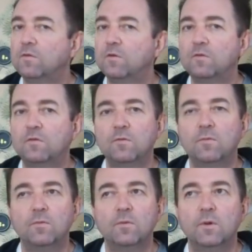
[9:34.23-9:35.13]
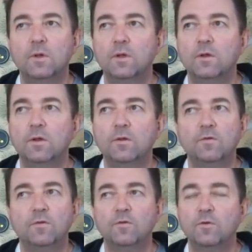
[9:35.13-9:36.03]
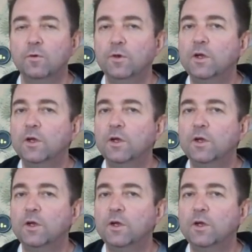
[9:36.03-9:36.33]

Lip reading: just good.